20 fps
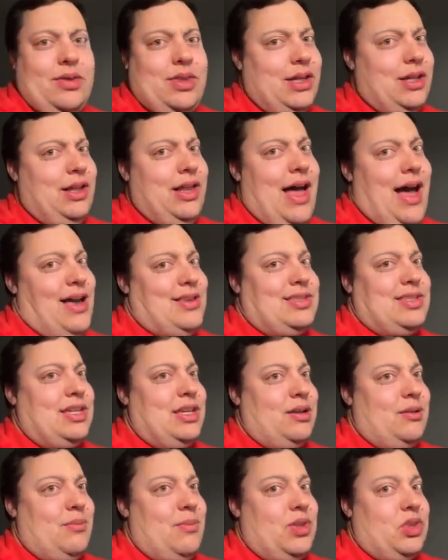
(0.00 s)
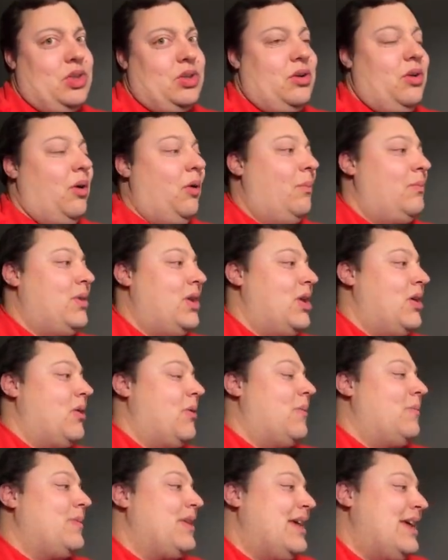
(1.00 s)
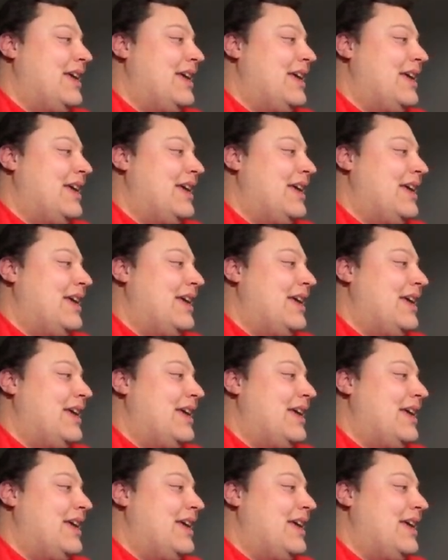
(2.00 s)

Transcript: with the classic mythical Mew.